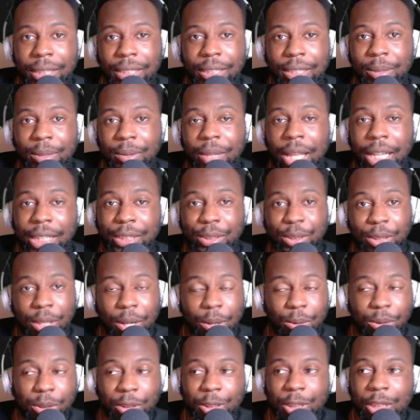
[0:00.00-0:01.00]
the new Lakers
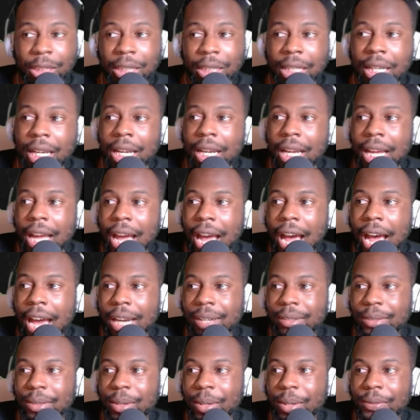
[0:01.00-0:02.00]
coach. I
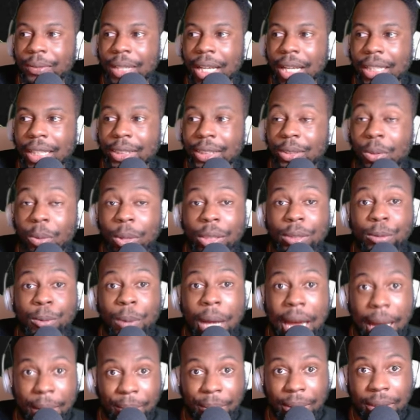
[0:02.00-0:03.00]
don't know if that is going to
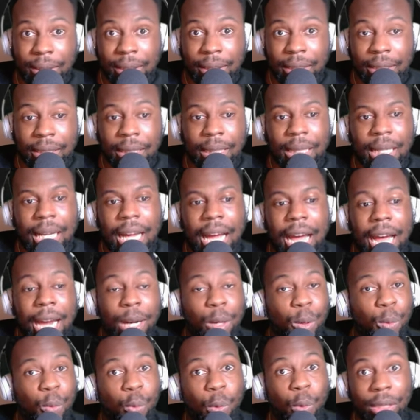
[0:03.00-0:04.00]
happen. I
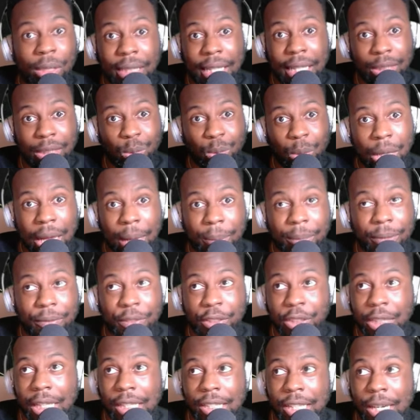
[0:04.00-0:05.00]
don't want that to happen
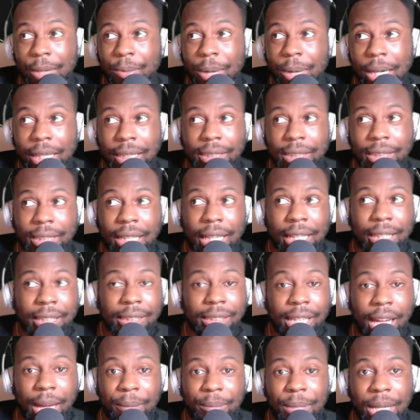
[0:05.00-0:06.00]
for J.J. Redick's sake,
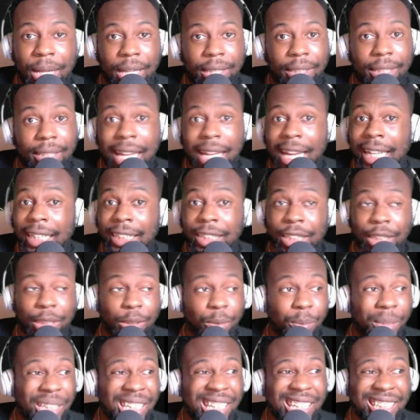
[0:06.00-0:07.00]
because I'm not lying to
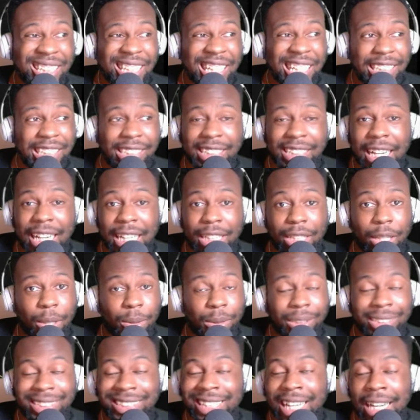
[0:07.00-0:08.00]
you. Being a Lakers head
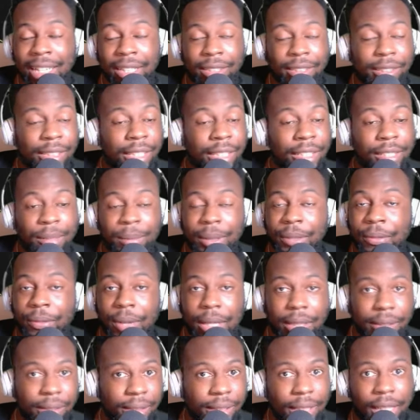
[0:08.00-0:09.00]
coach is not going to be
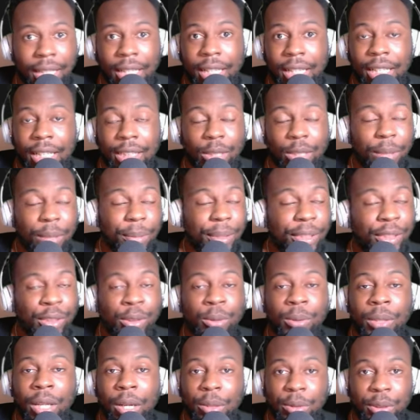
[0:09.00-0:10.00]
fun. There's only been
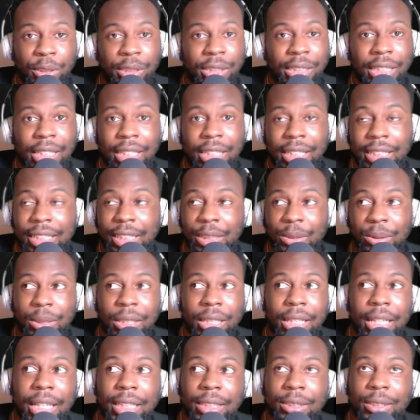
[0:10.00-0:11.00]
two coaches in the history
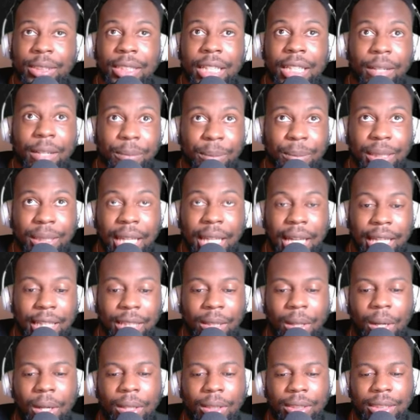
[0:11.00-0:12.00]
of the Lakers that have been
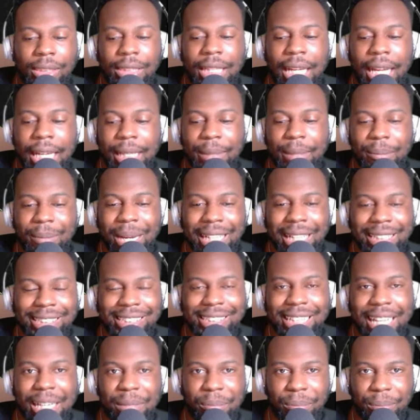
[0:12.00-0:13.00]
long-stay,
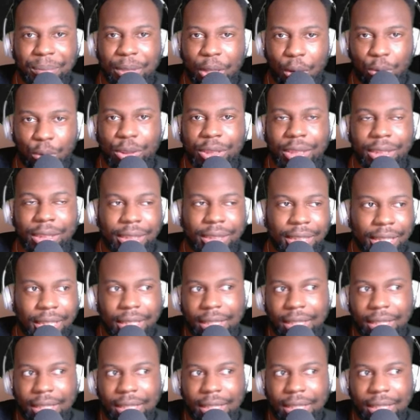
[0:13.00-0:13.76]
mainstay coaches.